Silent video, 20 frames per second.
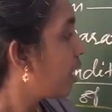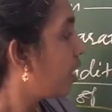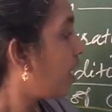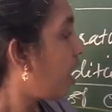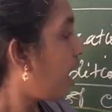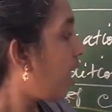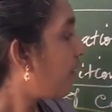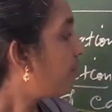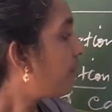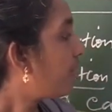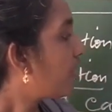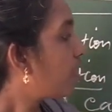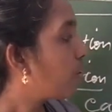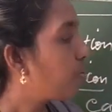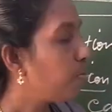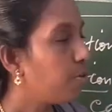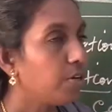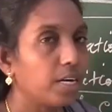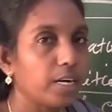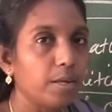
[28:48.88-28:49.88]
After
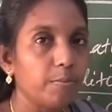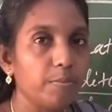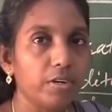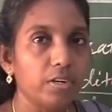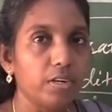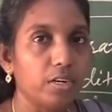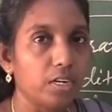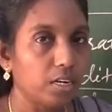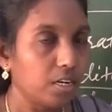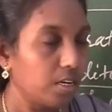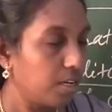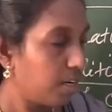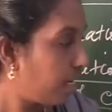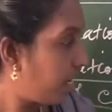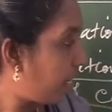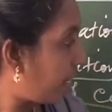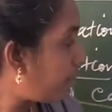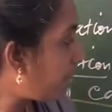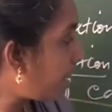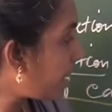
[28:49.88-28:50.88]

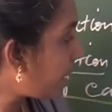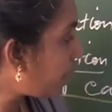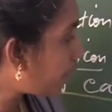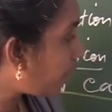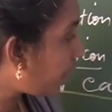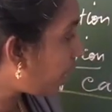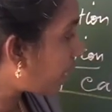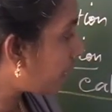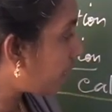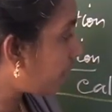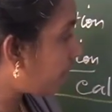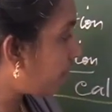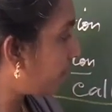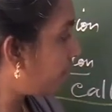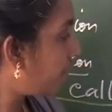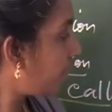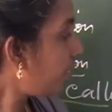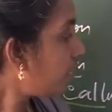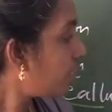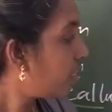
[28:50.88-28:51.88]
remaining part
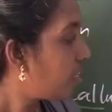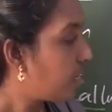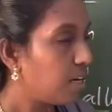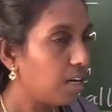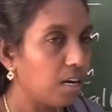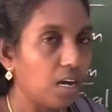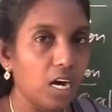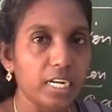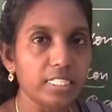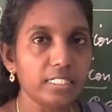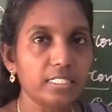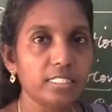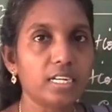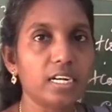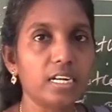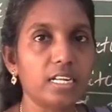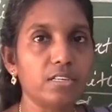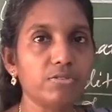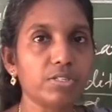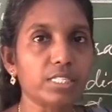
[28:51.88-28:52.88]
of the larger
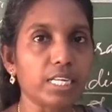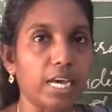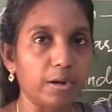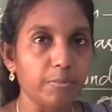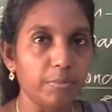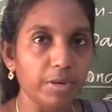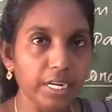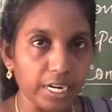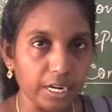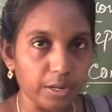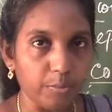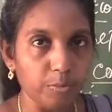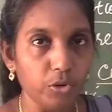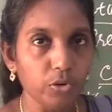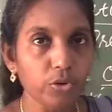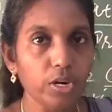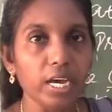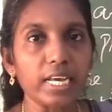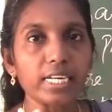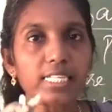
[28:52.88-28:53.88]
leaves can be
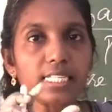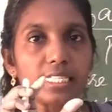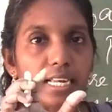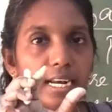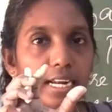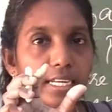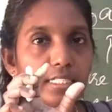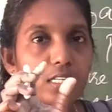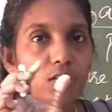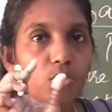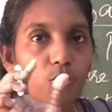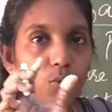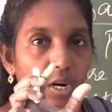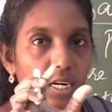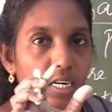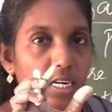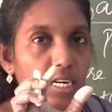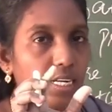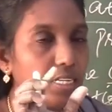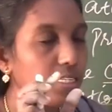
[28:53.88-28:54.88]
removed and selected
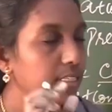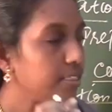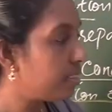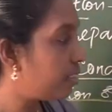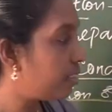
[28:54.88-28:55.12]
only